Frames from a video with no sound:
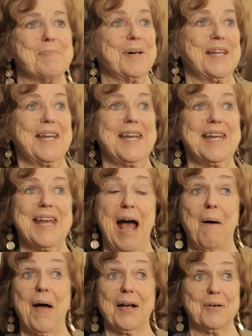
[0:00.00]
but
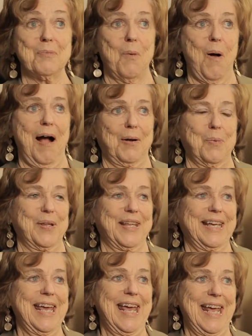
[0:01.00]
now I can walk with
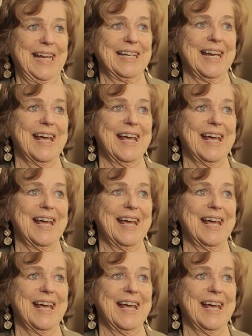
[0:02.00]
a cane,